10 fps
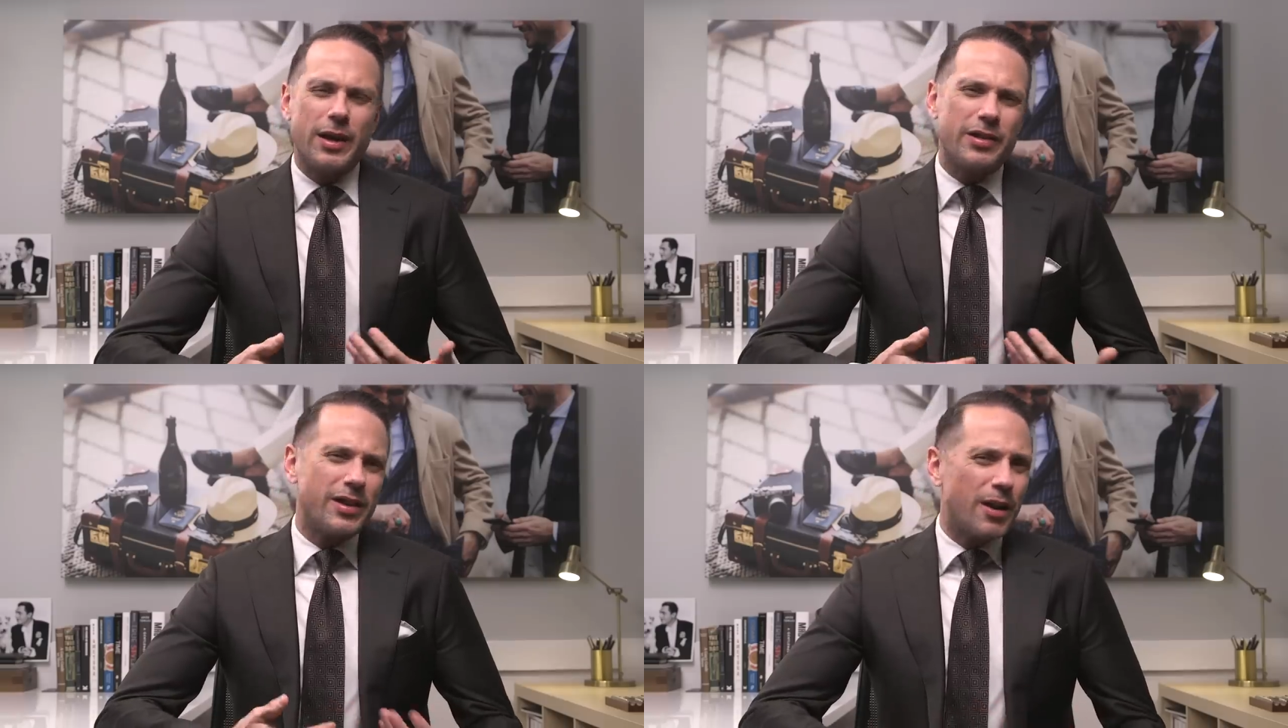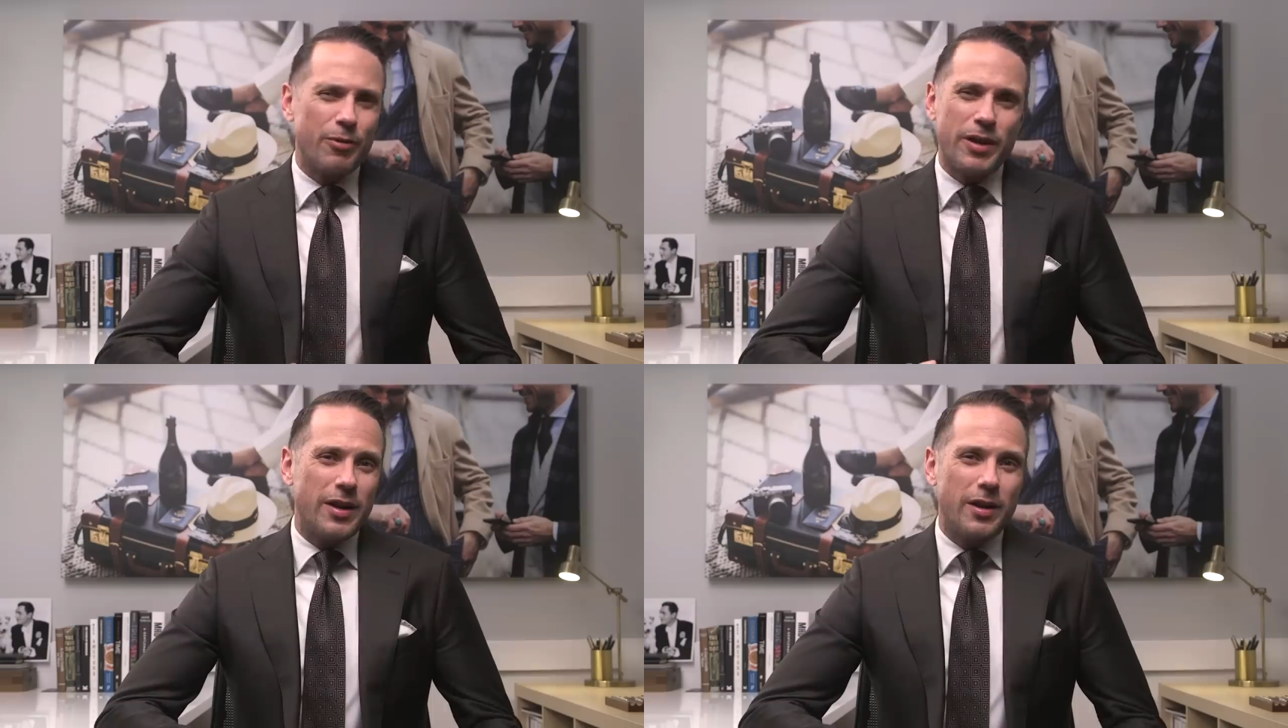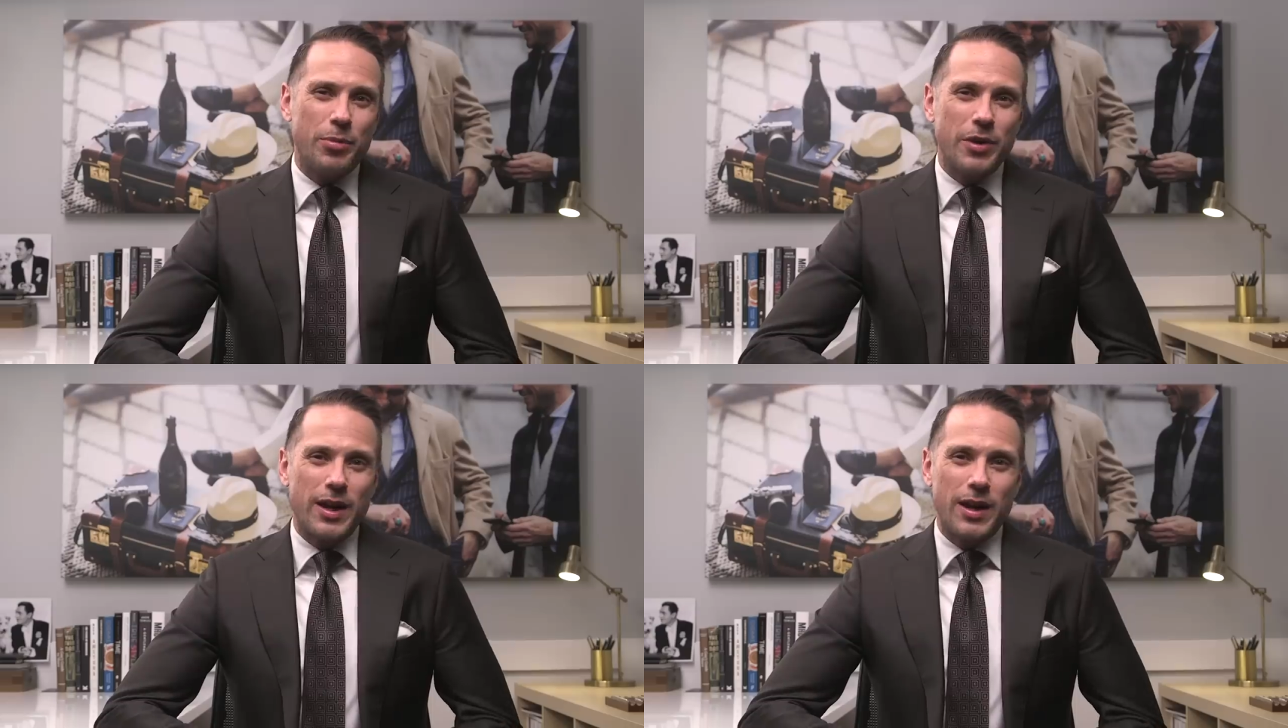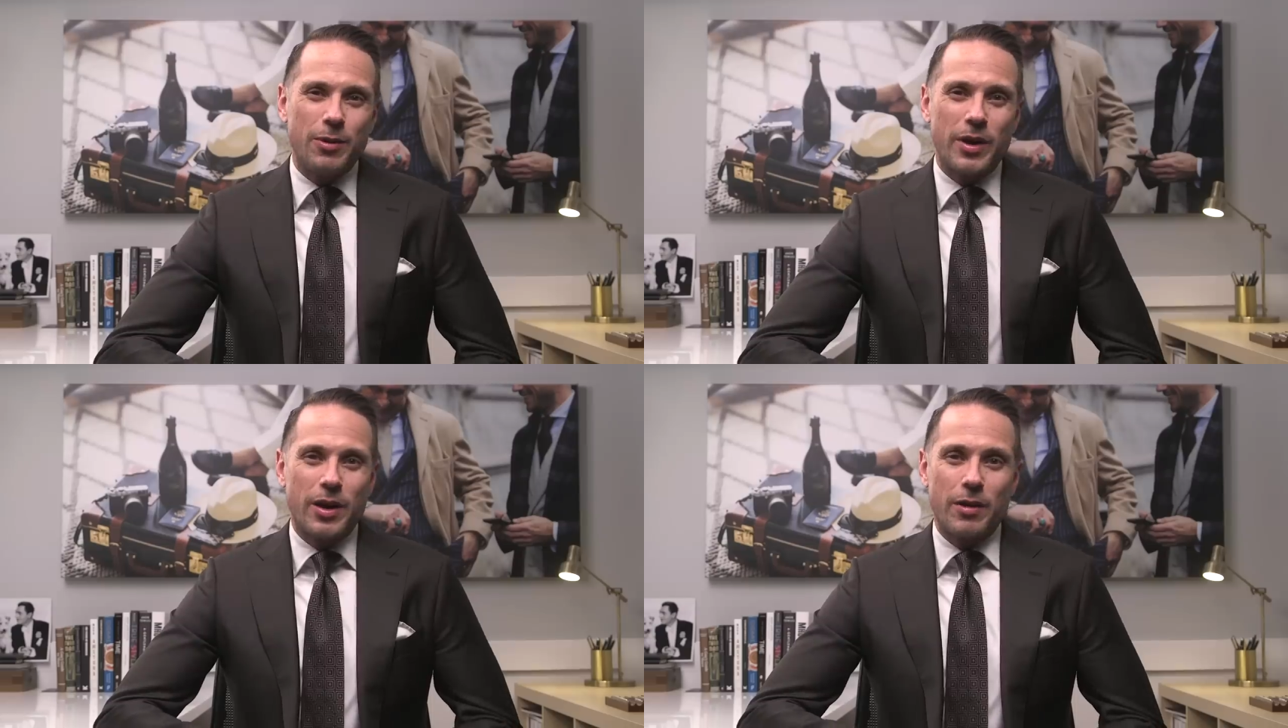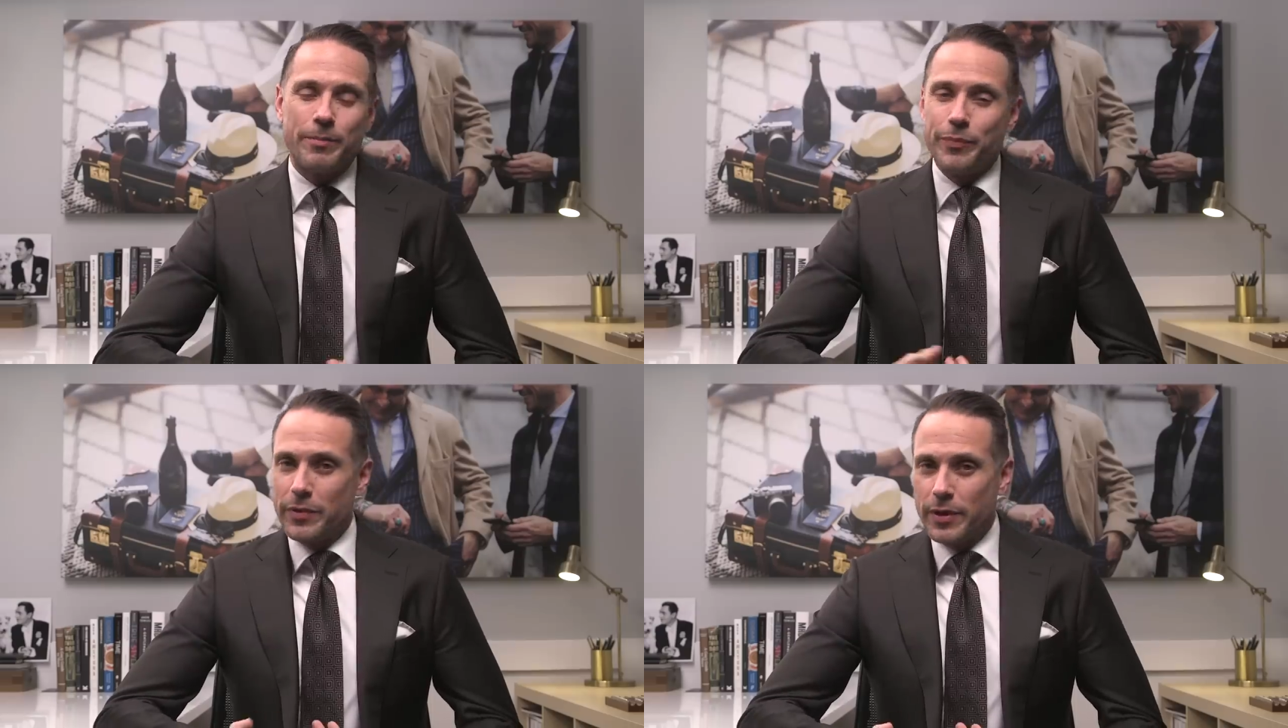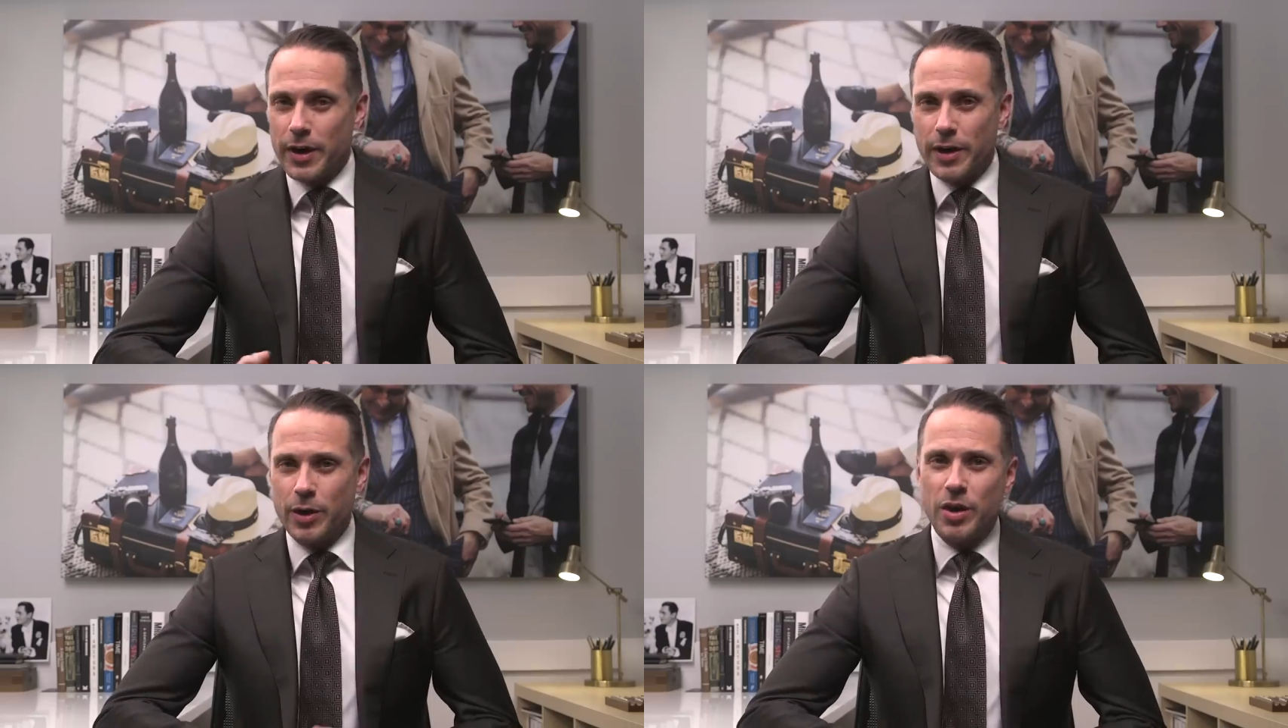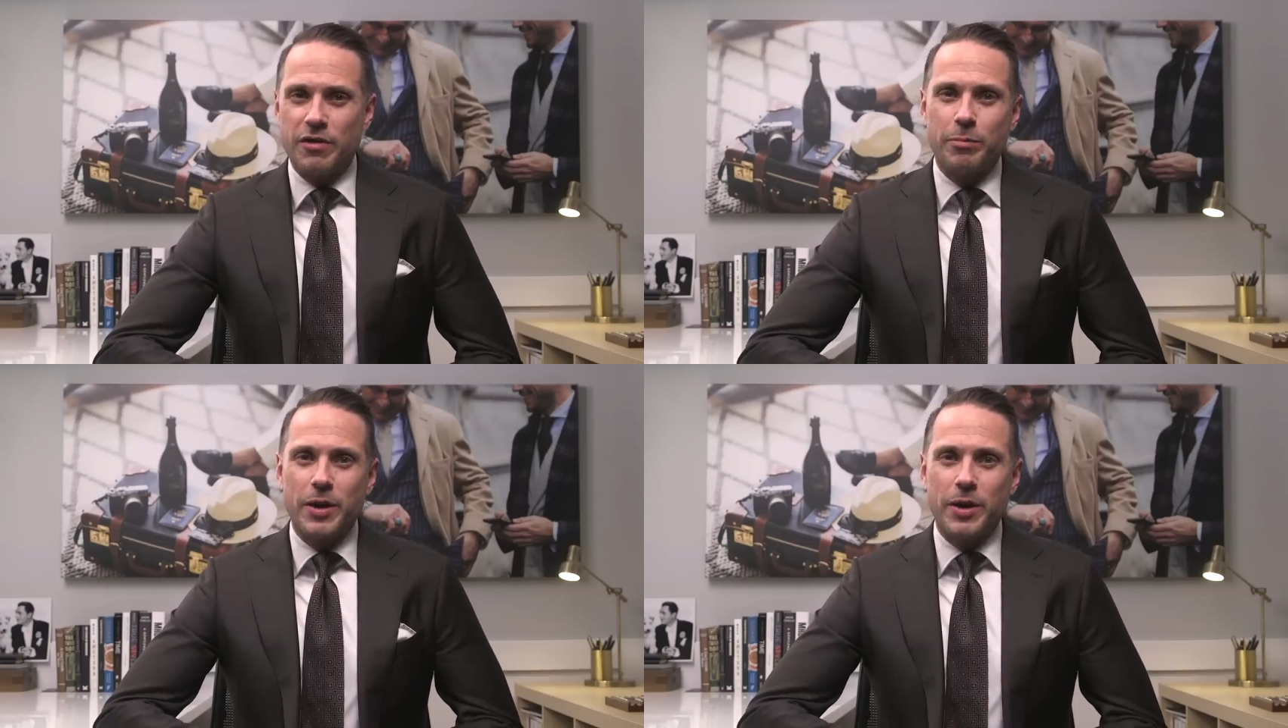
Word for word: it's not written in a book anywhere that I know of,